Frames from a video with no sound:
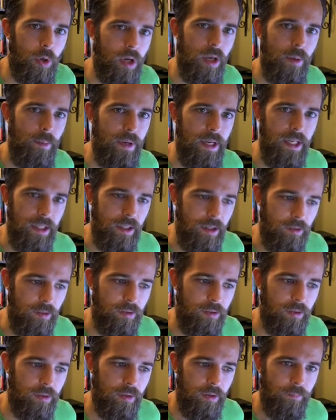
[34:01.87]

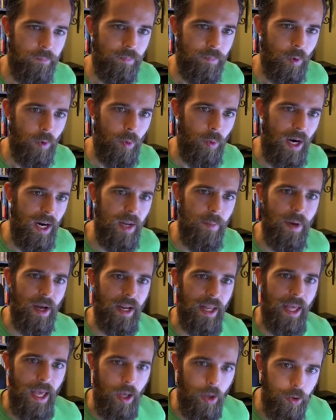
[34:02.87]
committees, right?
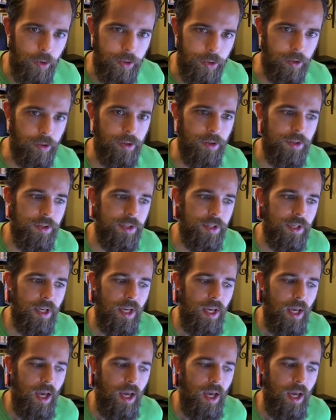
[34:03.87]
About elders